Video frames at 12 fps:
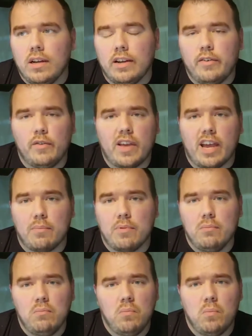And if you've kept
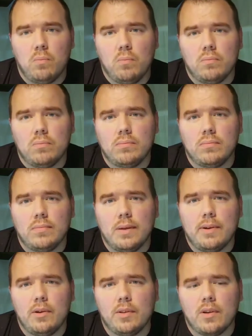them, let
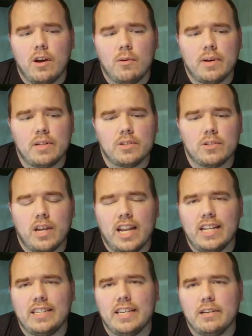me know in the comments.
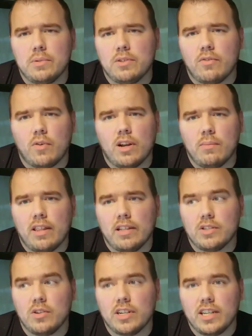Any tips for anybody
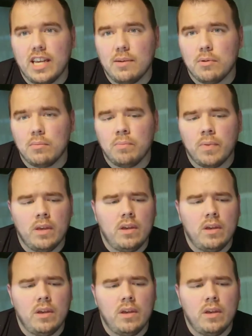that's looking to keep them?